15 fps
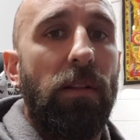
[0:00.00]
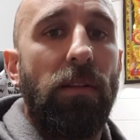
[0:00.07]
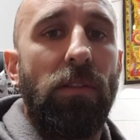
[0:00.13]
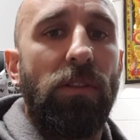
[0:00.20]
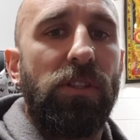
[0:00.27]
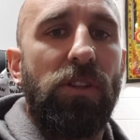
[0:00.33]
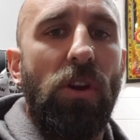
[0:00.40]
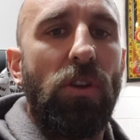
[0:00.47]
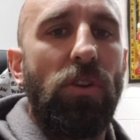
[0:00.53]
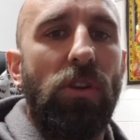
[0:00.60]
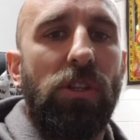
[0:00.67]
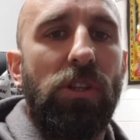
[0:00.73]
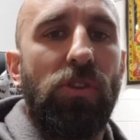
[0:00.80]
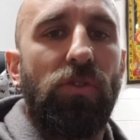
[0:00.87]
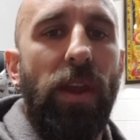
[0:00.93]
There's no
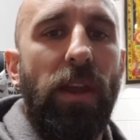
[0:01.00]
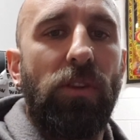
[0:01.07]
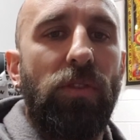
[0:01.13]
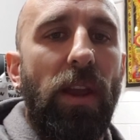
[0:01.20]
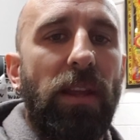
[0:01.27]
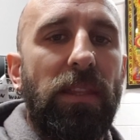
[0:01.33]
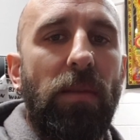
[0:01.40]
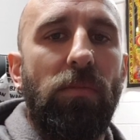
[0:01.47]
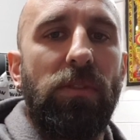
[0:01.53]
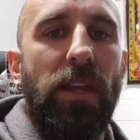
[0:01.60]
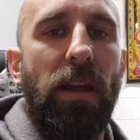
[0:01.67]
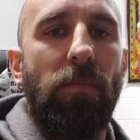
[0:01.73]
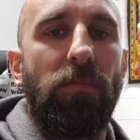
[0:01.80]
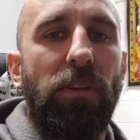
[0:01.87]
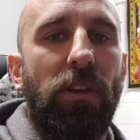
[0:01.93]
use in dragging them
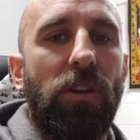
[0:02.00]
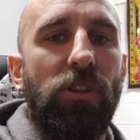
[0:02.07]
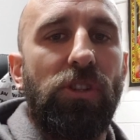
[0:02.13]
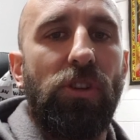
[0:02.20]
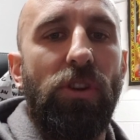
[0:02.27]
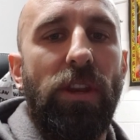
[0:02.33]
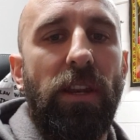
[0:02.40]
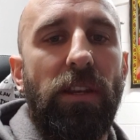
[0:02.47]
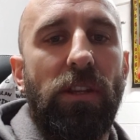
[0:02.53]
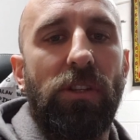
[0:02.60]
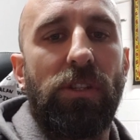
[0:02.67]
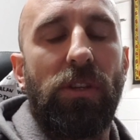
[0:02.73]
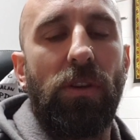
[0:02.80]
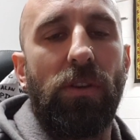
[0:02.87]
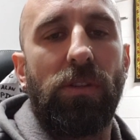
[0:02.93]
down because you need an
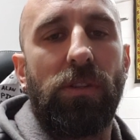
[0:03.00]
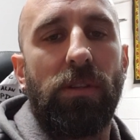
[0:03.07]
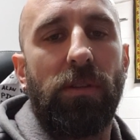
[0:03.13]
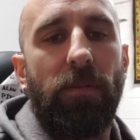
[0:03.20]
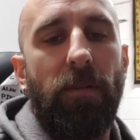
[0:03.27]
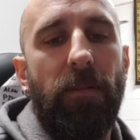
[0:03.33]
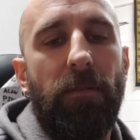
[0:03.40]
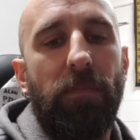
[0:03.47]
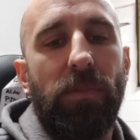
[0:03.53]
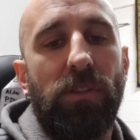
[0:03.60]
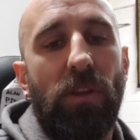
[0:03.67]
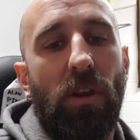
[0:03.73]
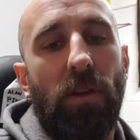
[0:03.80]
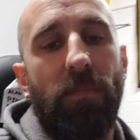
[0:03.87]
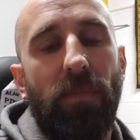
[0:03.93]
excuse.
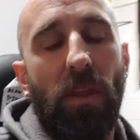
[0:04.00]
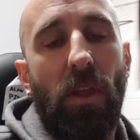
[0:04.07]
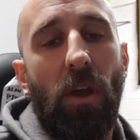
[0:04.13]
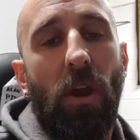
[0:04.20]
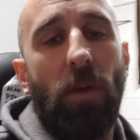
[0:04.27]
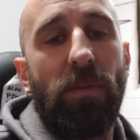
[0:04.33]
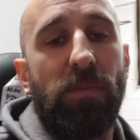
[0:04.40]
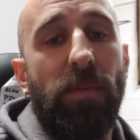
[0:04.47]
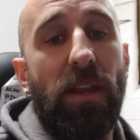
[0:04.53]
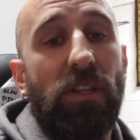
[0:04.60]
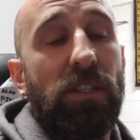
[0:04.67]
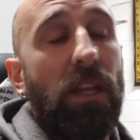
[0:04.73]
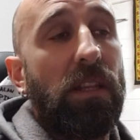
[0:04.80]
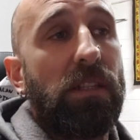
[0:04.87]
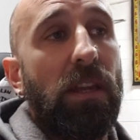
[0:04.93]
So, hope this makes
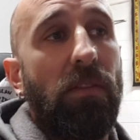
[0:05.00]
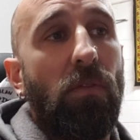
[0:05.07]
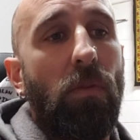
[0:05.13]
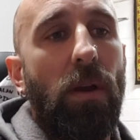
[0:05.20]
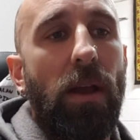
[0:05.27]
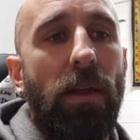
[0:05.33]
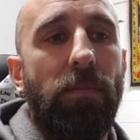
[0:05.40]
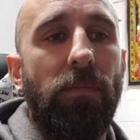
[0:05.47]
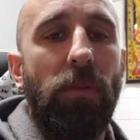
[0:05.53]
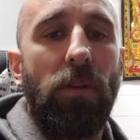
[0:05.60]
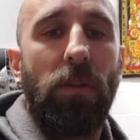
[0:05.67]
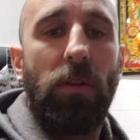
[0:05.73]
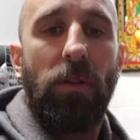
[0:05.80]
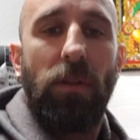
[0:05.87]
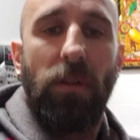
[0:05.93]
sense to everyone.
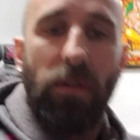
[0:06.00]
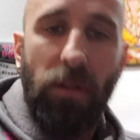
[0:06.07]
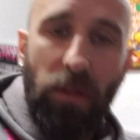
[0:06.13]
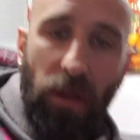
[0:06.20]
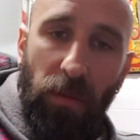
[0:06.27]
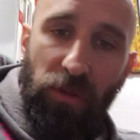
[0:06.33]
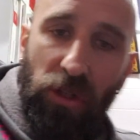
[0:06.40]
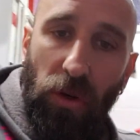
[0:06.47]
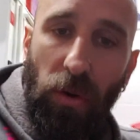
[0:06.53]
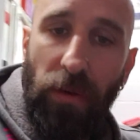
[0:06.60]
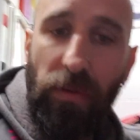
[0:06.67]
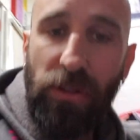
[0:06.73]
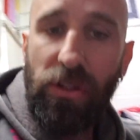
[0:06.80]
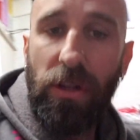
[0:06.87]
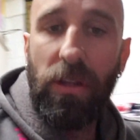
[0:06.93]
I'm sure
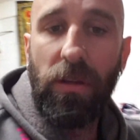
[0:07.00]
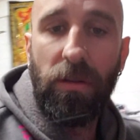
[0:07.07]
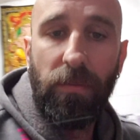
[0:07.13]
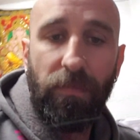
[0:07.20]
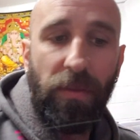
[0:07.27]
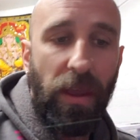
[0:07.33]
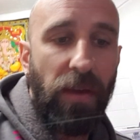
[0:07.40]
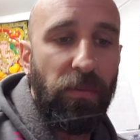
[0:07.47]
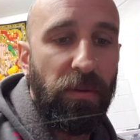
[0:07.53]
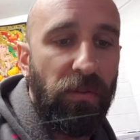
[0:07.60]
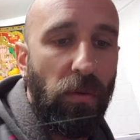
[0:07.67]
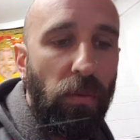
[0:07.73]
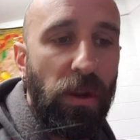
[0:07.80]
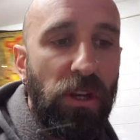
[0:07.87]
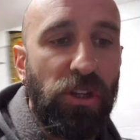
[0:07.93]
everyone's going to have a bit of a
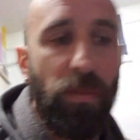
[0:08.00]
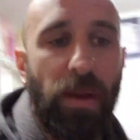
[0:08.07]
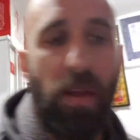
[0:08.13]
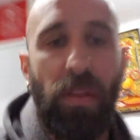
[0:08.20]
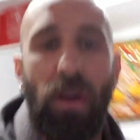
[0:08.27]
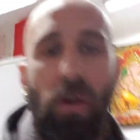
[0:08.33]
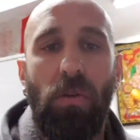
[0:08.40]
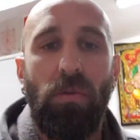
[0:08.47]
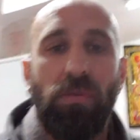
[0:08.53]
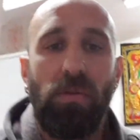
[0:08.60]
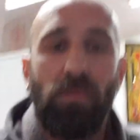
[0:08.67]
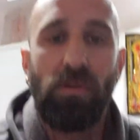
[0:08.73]
whinge about the whole